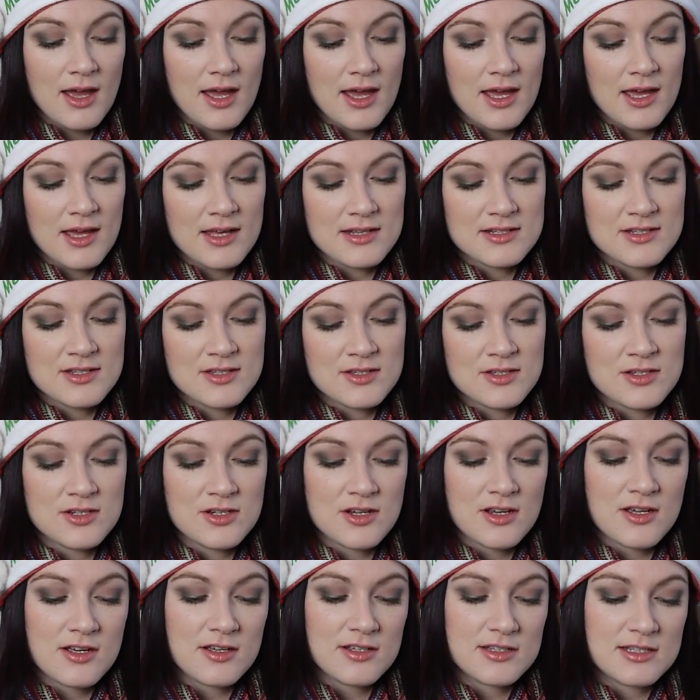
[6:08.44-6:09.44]
It's
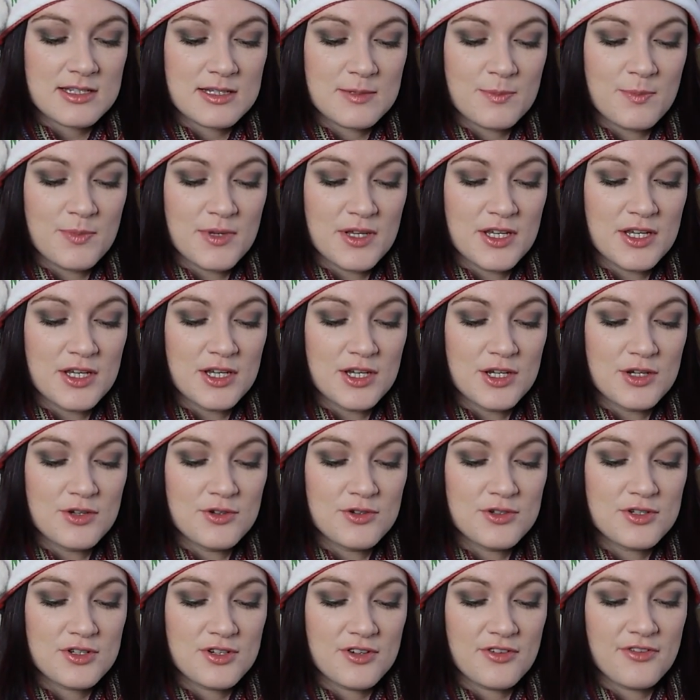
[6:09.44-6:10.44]
just
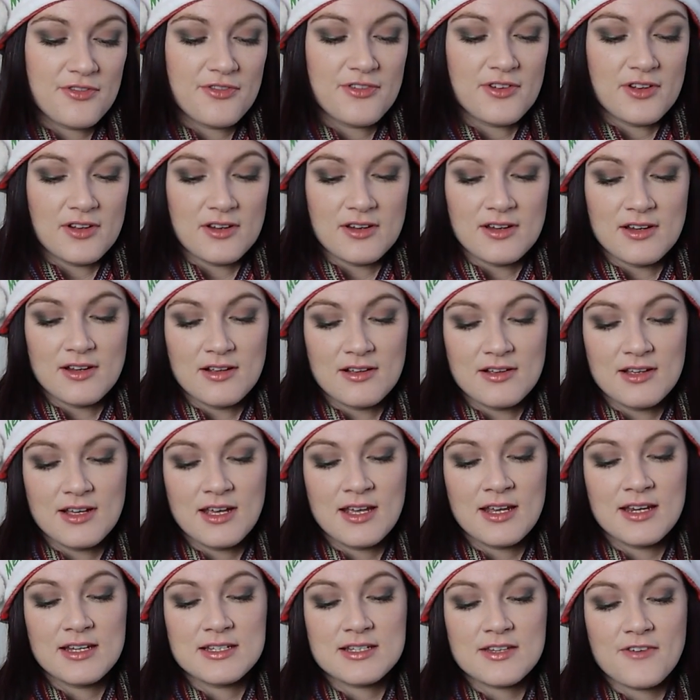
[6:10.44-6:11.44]
beautiful.
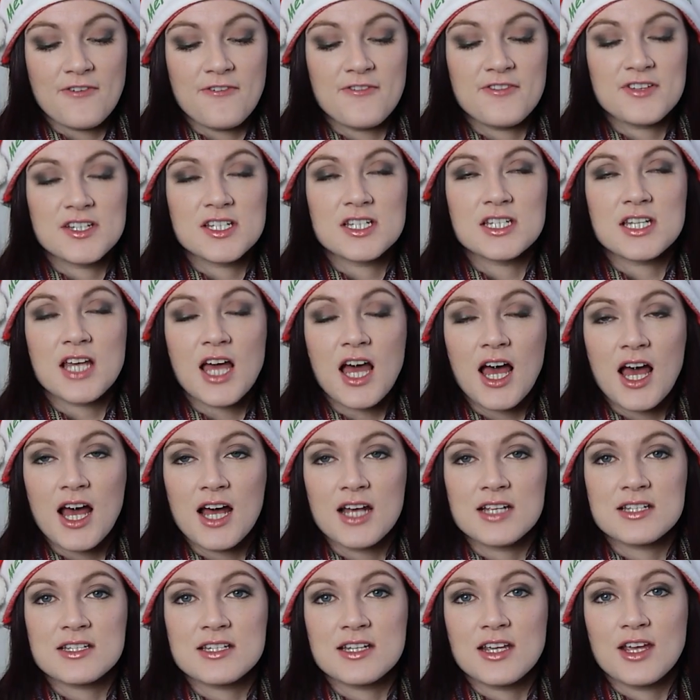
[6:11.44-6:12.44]
It is a
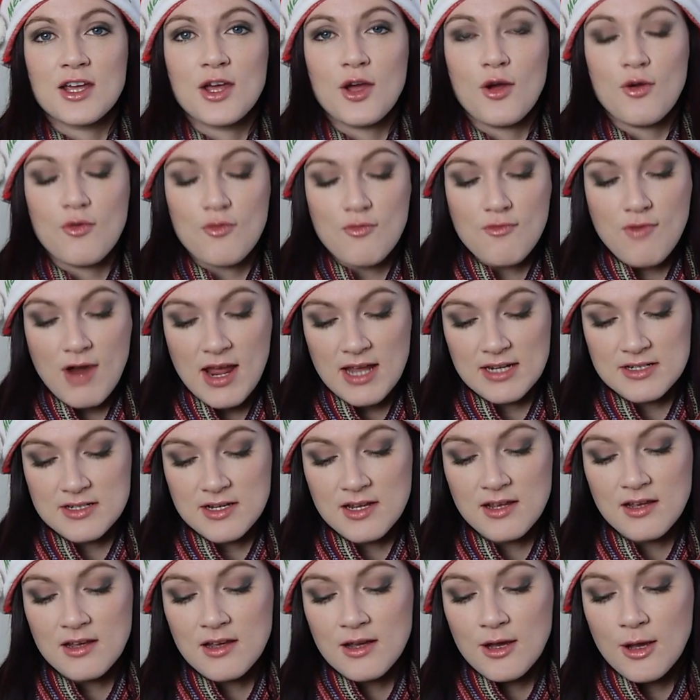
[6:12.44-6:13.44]
fantastic red.
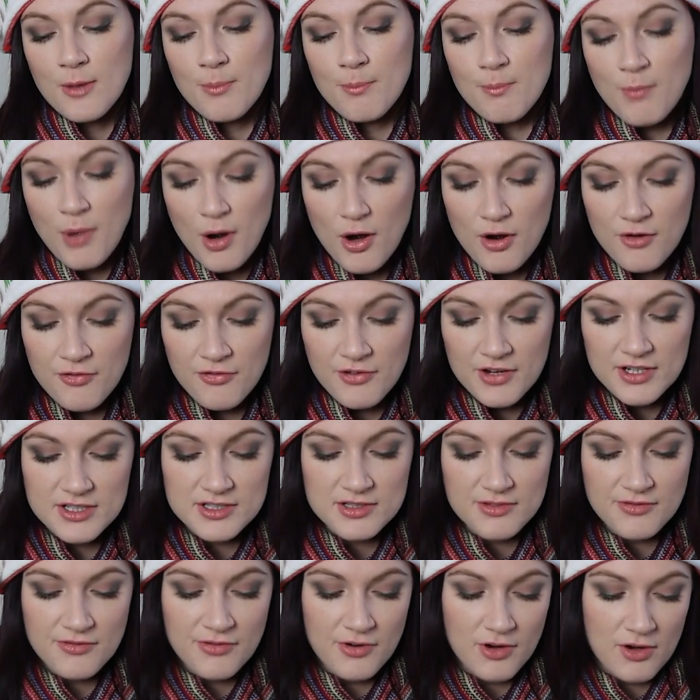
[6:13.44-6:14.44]

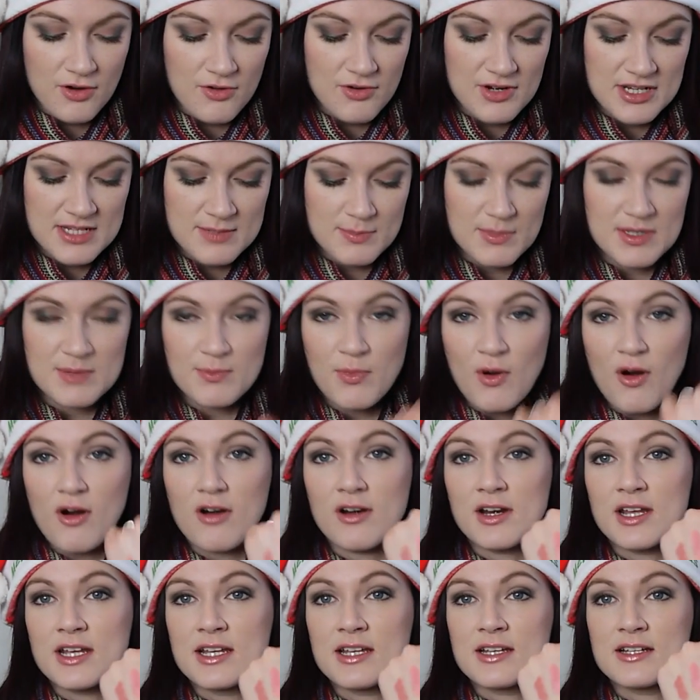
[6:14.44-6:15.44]
Perfect for Christmas
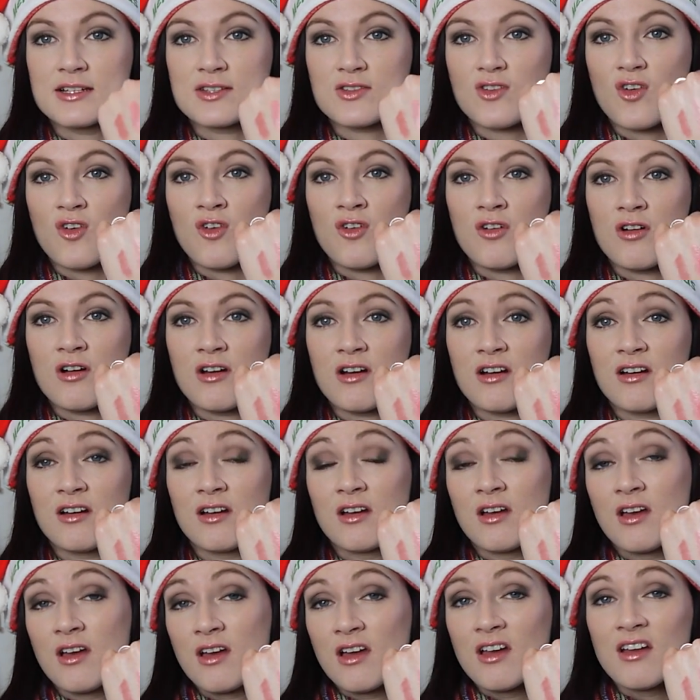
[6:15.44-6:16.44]
parties, or
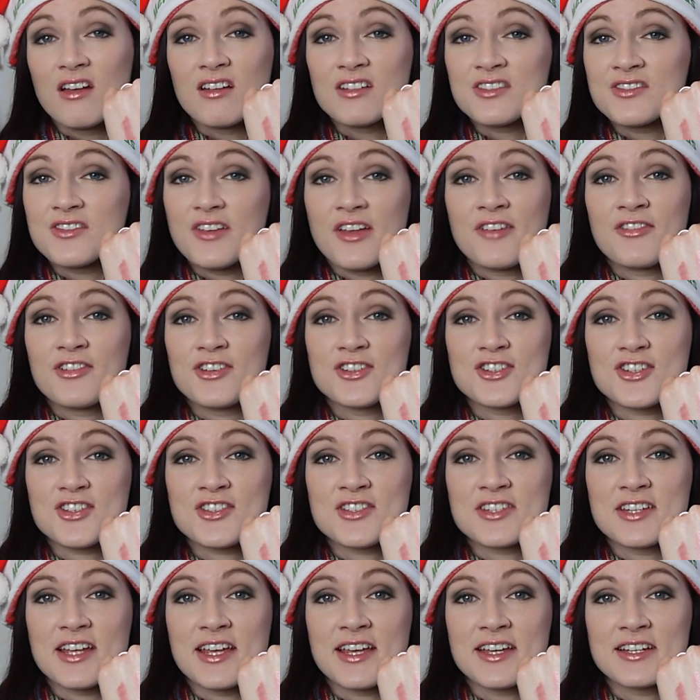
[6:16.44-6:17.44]
if you
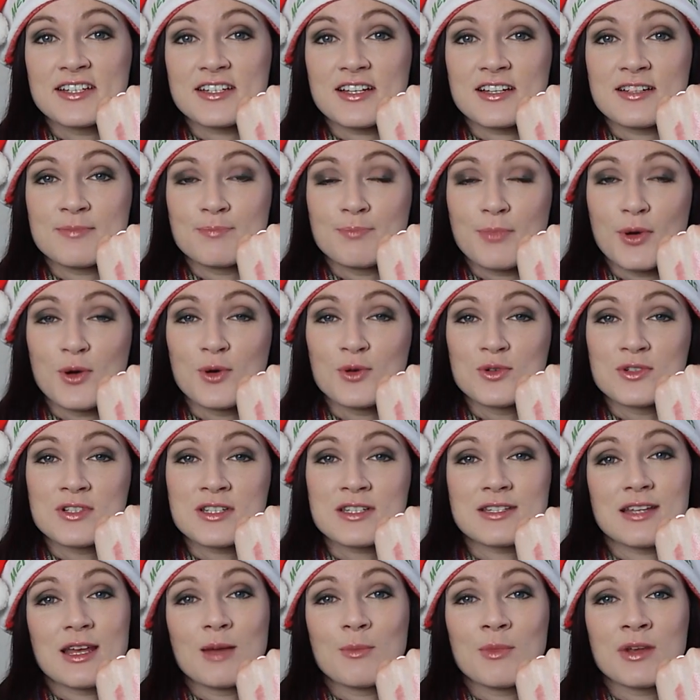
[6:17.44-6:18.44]
just need a bold
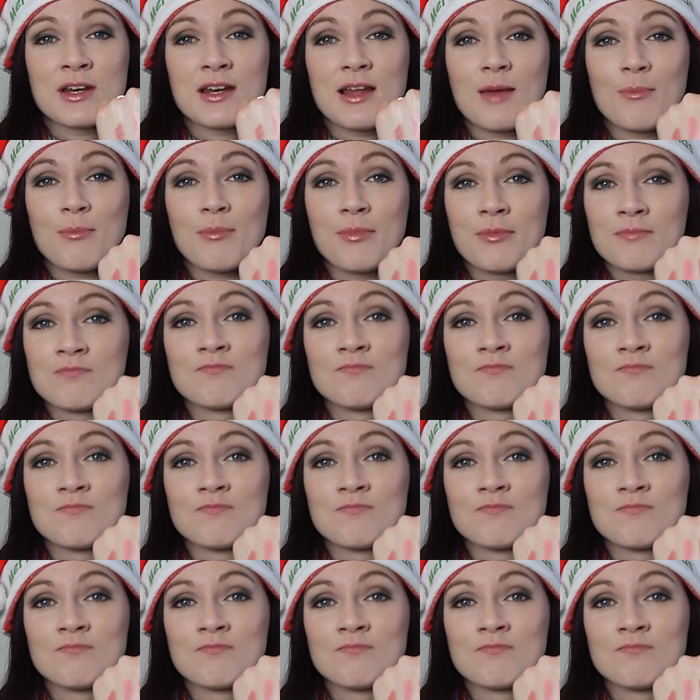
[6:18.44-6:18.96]
statement lip,